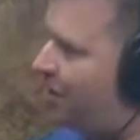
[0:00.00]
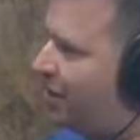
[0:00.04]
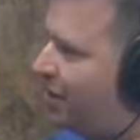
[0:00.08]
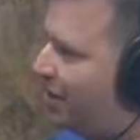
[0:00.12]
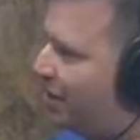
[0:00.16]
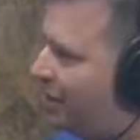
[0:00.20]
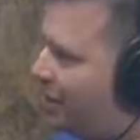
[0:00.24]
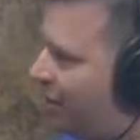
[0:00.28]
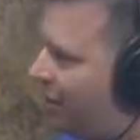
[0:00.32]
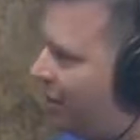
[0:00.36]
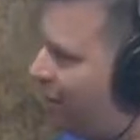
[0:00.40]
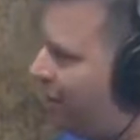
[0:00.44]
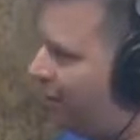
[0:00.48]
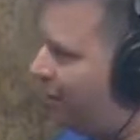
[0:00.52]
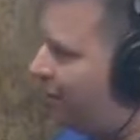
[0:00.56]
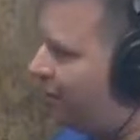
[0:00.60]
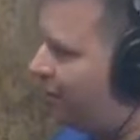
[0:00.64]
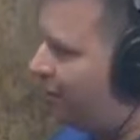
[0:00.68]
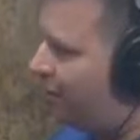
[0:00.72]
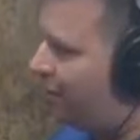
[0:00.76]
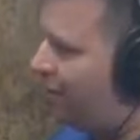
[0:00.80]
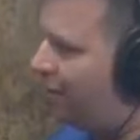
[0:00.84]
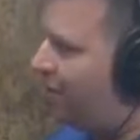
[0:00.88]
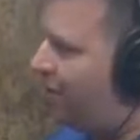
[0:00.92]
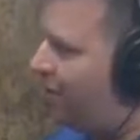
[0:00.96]
said, all right,
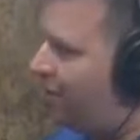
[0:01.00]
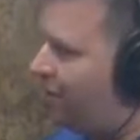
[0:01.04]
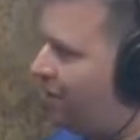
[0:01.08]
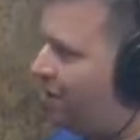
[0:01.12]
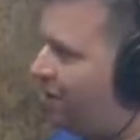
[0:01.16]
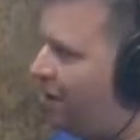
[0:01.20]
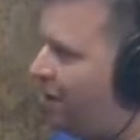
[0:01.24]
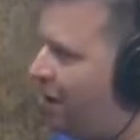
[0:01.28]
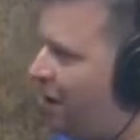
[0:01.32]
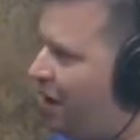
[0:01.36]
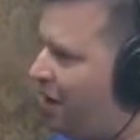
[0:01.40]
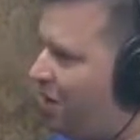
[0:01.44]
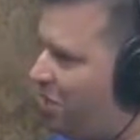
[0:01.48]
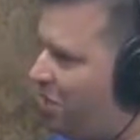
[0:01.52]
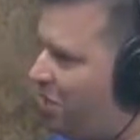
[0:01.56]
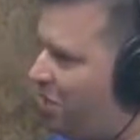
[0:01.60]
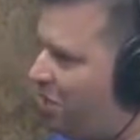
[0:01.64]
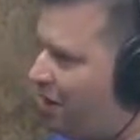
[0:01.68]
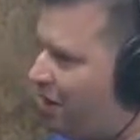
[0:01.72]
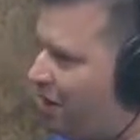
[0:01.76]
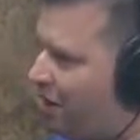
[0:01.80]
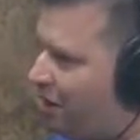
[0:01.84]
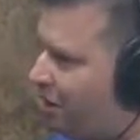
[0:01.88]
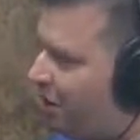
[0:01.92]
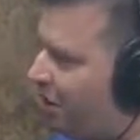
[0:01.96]
just so
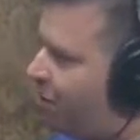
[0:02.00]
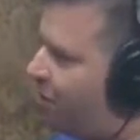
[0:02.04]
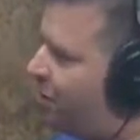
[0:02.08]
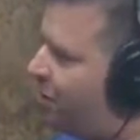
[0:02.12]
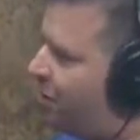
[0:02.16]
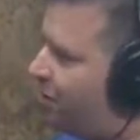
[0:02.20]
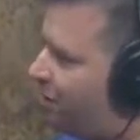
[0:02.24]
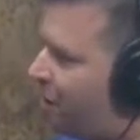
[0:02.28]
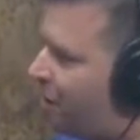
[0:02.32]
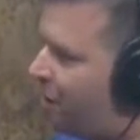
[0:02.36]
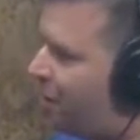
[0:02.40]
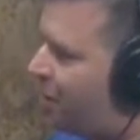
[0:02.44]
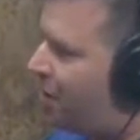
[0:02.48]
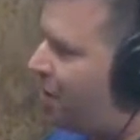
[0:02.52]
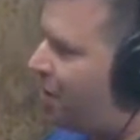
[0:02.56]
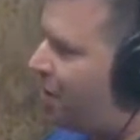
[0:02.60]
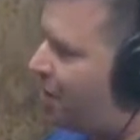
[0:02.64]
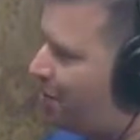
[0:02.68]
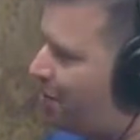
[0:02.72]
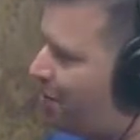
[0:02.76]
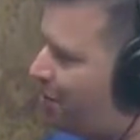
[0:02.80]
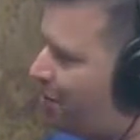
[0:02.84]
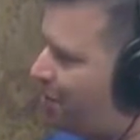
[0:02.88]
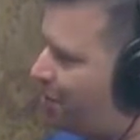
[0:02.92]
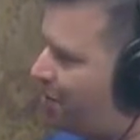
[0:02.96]
I started going to
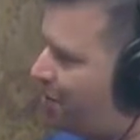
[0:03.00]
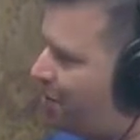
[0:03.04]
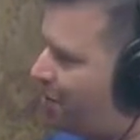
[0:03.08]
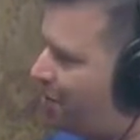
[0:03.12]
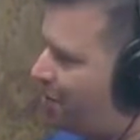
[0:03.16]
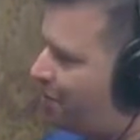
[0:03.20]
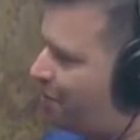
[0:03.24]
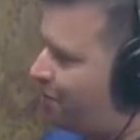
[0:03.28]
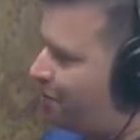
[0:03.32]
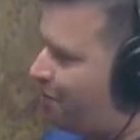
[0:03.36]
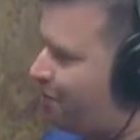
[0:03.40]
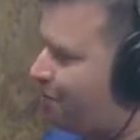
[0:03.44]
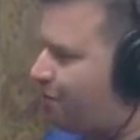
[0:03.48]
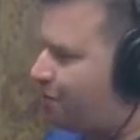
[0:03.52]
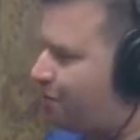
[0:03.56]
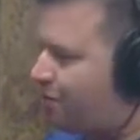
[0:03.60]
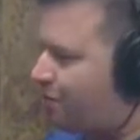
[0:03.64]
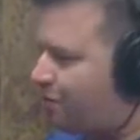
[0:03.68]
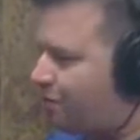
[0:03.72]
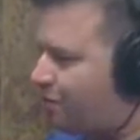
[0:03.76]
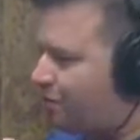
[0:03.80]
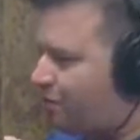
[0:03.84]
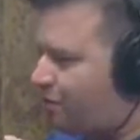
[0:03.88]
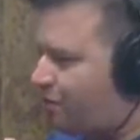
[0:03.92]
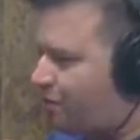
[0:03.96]
synagogue because
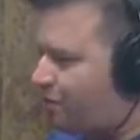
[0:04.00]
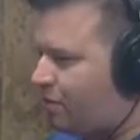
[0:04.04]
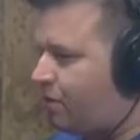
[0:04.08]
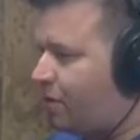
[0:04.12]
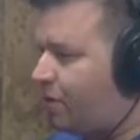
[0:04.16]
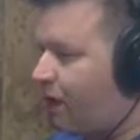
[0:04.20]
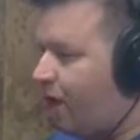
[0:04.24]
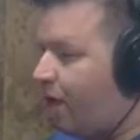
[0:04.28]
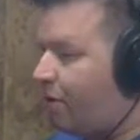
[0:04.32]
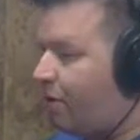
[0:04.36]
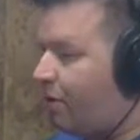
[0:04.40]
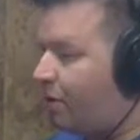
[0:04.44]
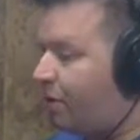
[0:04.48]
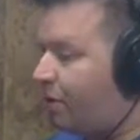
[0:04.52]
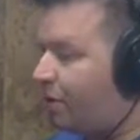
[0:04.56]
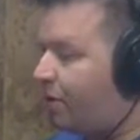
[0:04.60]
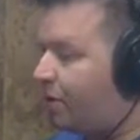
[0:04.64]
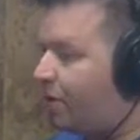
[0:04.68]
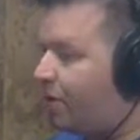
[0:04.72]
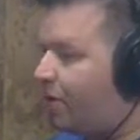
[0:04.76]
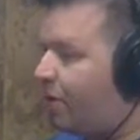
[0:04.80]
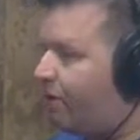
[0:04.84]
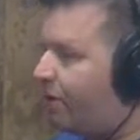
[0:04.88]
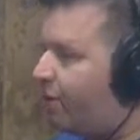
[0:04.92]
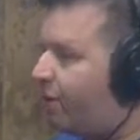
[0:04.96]
I would go
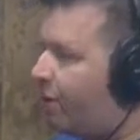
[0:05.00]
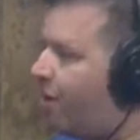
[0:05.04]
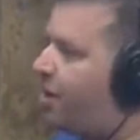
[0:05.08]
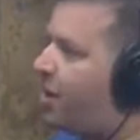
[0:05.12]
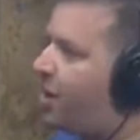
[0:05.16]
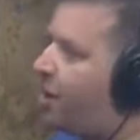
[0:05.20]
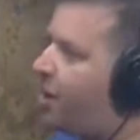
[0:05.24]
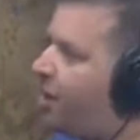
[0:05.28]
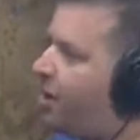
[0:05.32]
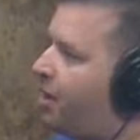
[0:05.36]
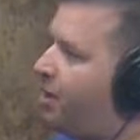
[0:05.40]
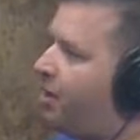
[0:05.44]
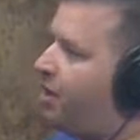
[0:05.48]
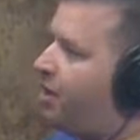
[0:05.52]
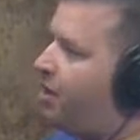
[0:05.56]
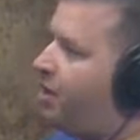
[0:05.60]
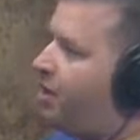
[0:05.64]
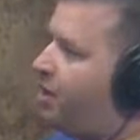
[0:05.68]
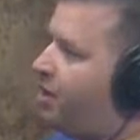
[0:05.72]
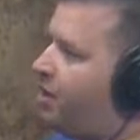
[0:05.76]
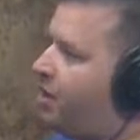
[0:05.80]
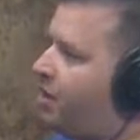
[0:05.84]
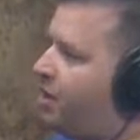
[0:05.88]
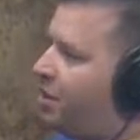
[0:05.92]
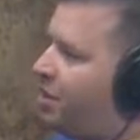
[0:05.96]
there every Friday,
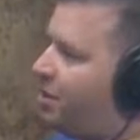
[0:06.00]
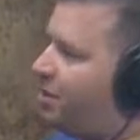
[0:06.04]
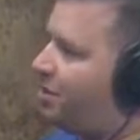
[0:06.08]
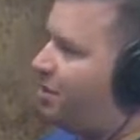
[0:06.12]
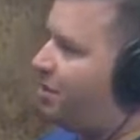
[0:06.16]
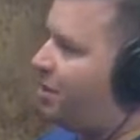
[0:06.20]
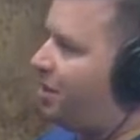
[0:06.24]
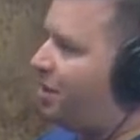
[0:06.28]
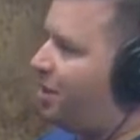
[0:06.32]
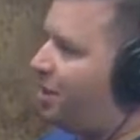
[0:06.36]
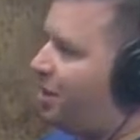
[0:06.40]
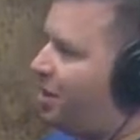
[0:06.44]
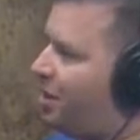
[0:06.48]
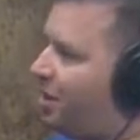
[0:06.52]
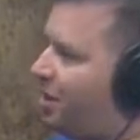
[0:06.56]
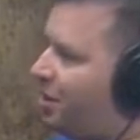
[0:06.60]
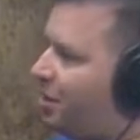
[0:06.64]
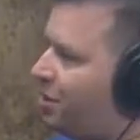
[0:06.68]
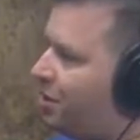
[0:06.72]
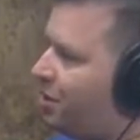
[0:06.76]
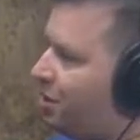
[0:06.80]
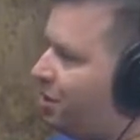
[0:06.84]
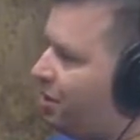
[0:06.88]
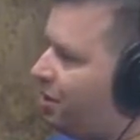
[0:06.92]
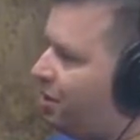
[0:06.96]

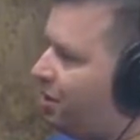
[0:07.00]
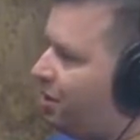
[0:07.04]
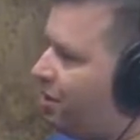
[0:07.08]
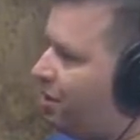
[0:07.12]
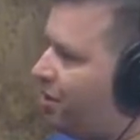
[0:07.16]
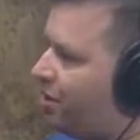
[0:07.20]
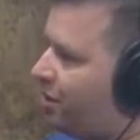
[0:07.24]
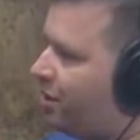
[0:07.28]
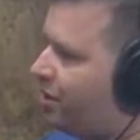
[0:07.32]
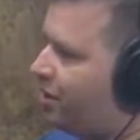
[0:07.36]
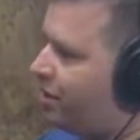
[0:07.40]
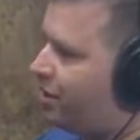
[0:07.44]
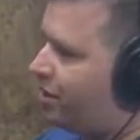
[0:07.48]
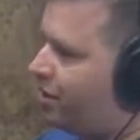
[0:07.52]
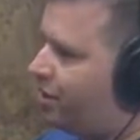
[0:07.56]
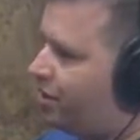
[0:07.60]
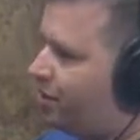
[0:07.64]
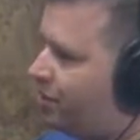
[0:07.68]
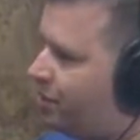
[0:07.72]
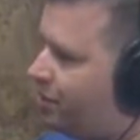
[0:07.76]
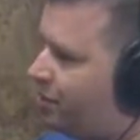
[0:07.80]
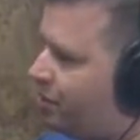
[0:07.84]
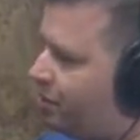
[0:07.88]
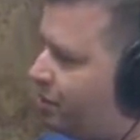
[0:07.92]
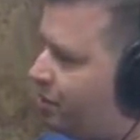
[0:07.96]
and
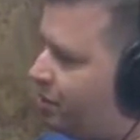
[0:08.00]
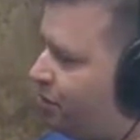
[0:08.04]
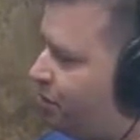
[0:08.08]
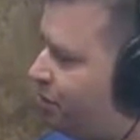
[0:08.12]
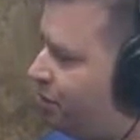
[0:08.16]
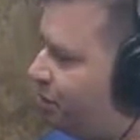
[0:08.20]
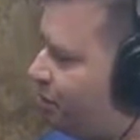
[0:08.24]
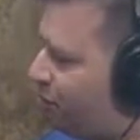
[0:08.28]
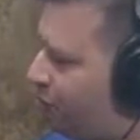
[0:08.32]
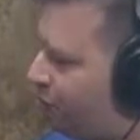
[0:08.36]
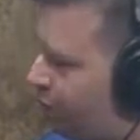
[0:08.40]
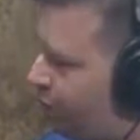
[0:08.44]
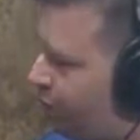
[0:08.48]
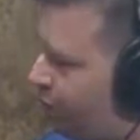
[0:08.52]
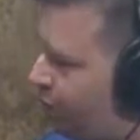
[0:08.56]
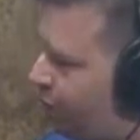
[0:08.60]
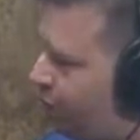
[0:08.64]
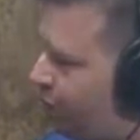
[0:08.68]
we do.